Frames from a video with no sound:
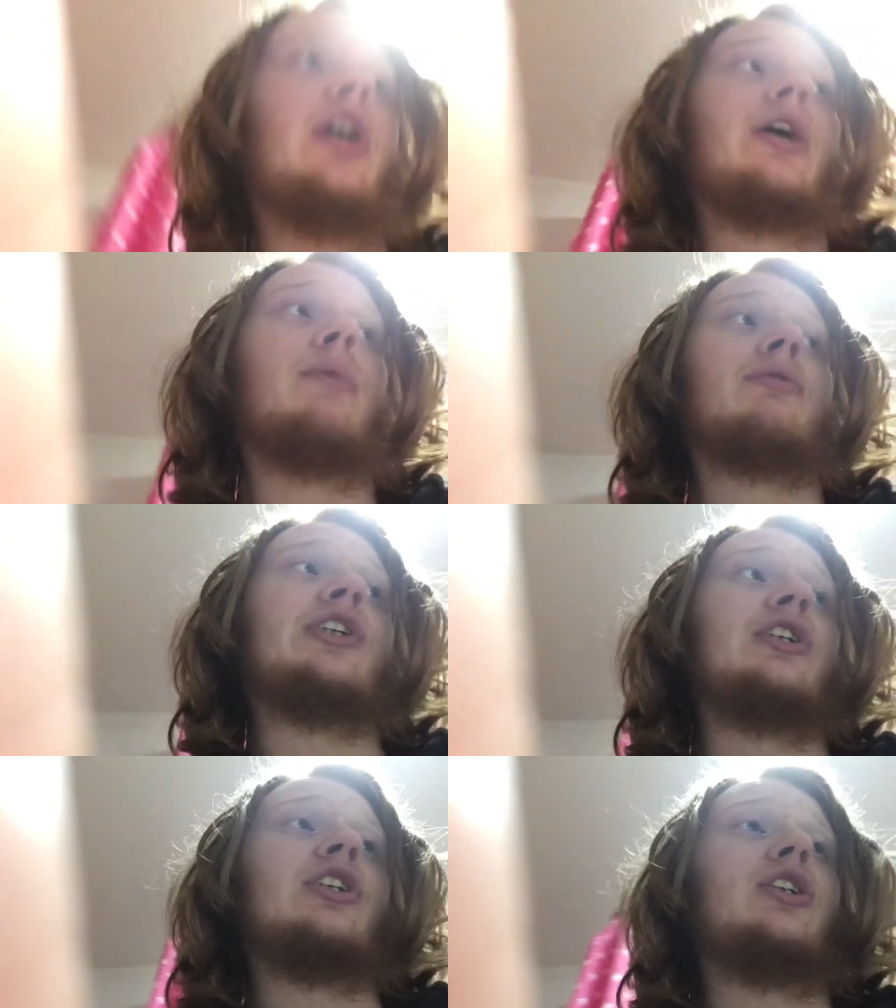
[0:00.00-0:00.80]
um,
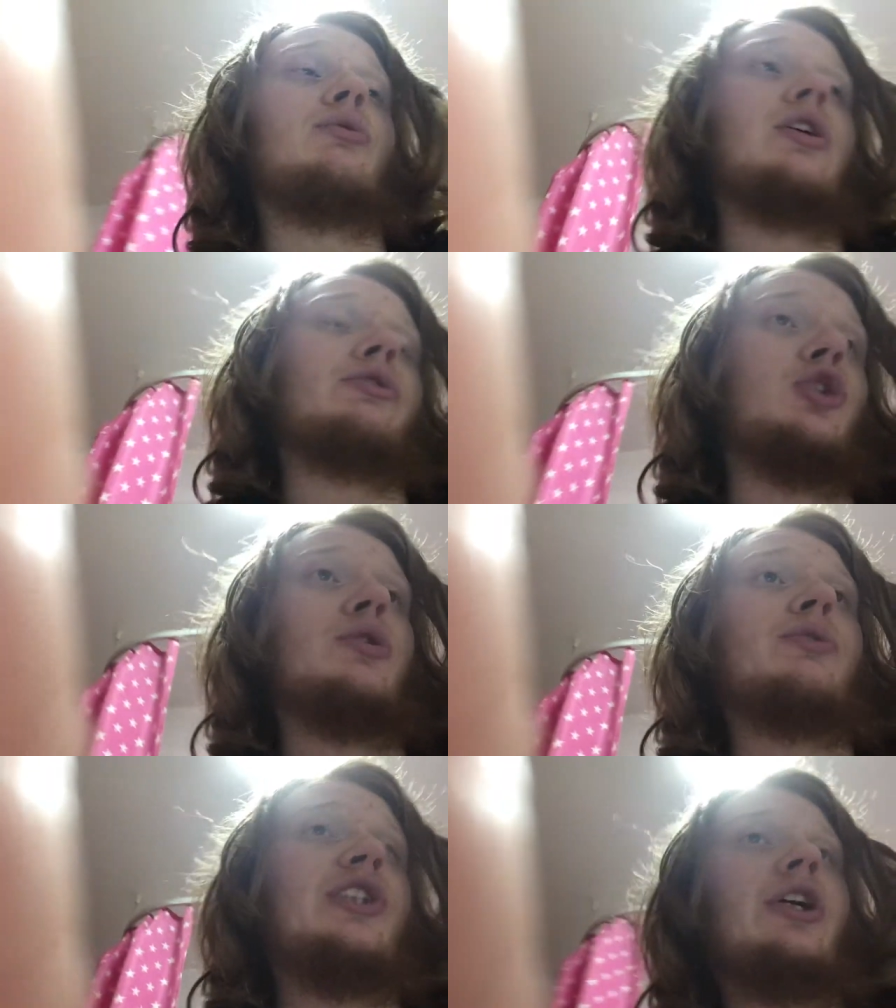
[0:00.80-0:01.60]
obviously there's no live
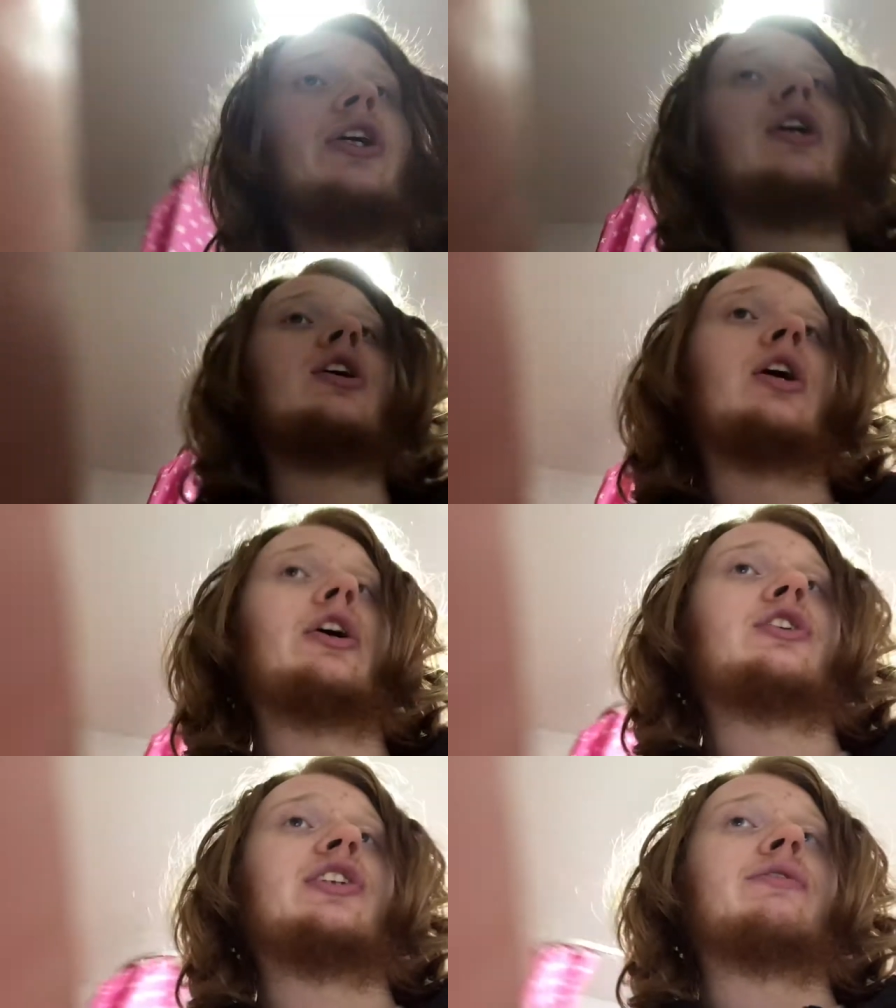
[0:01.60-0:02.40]
stream today,
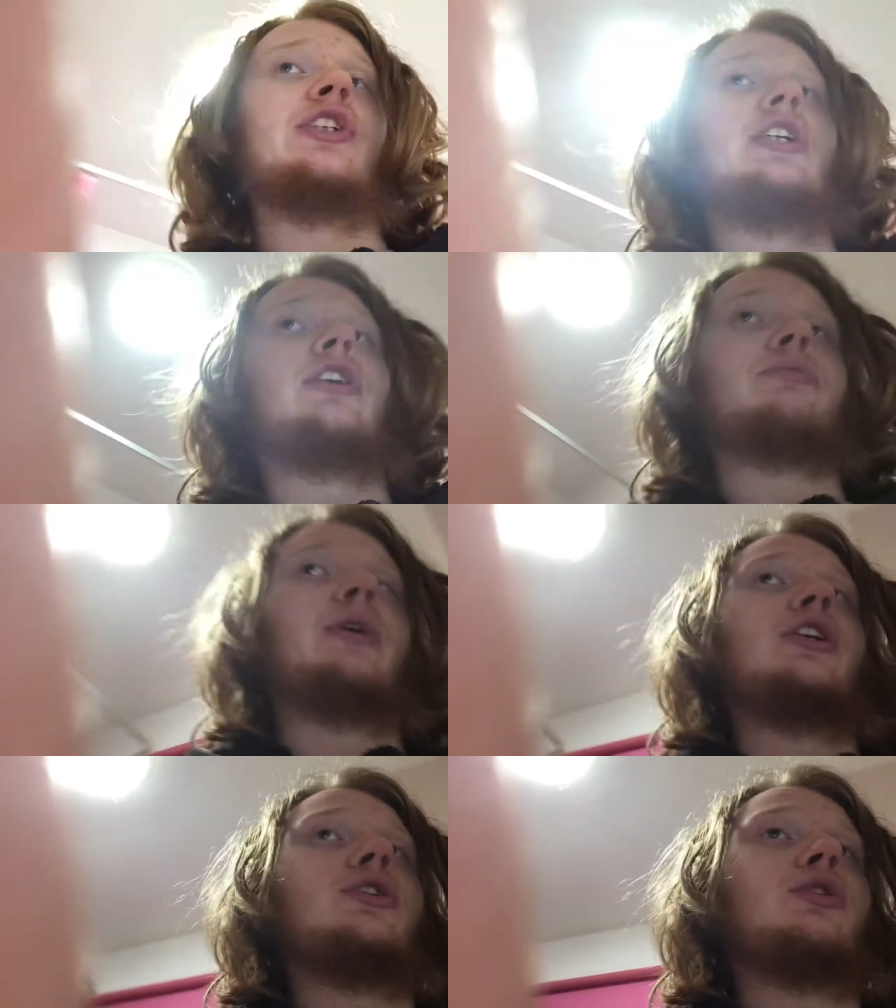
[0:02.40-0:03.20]
because obviously I've
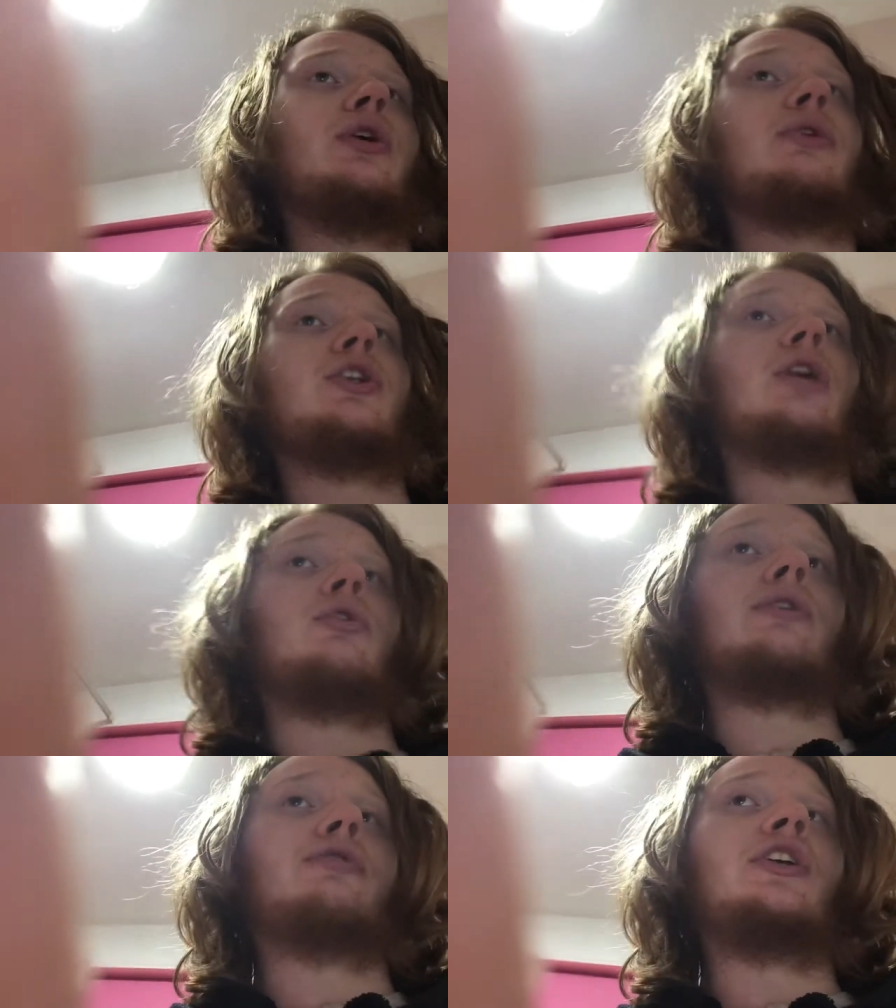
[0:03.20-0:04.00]
been doing you know
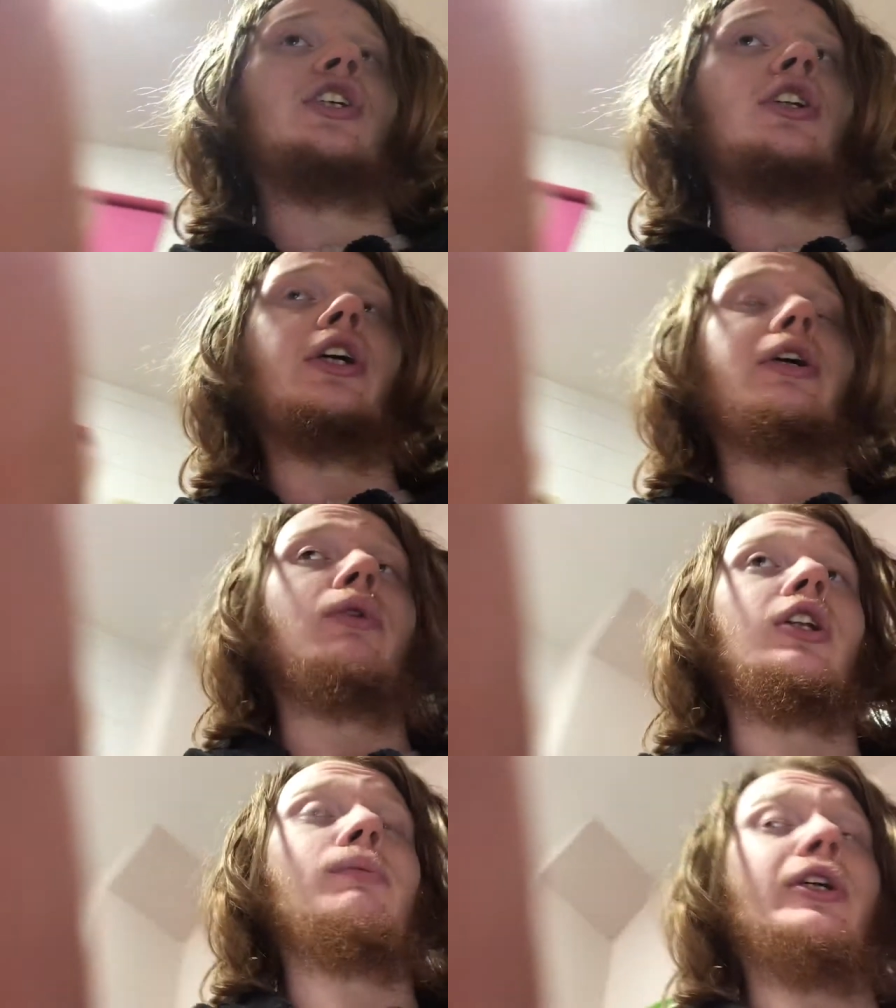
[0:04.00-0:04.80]
other things on the
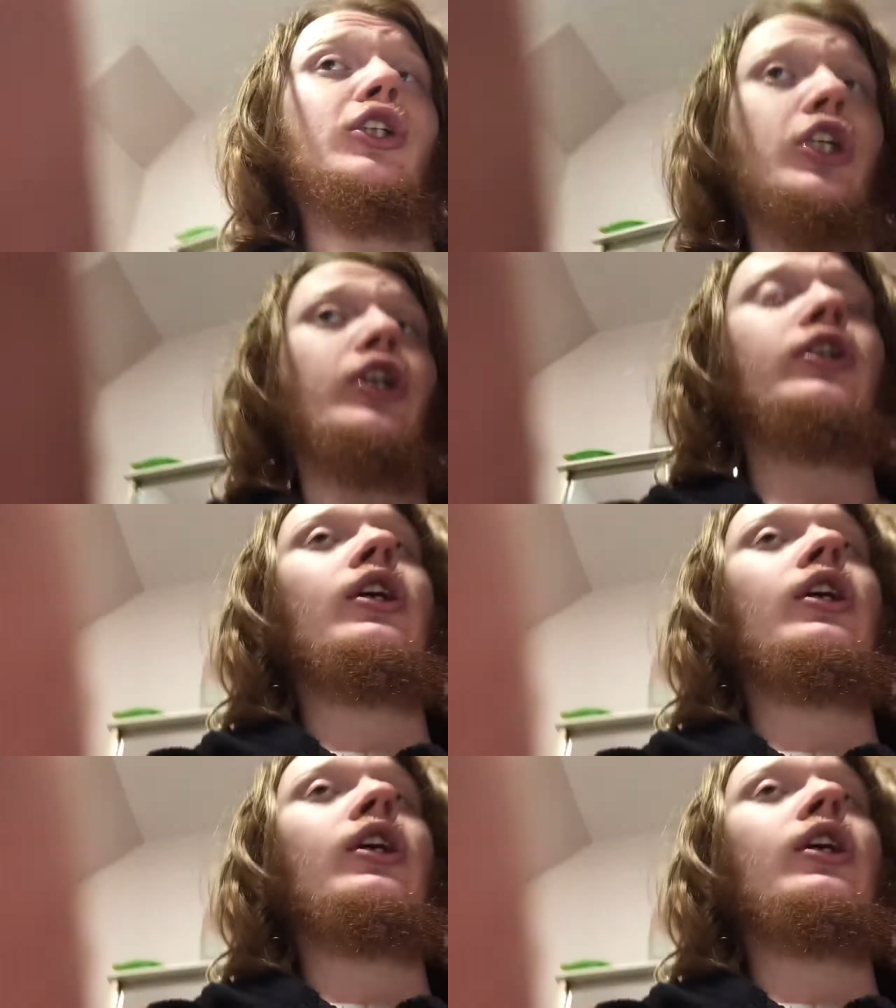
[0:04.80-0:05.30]
on the main channel,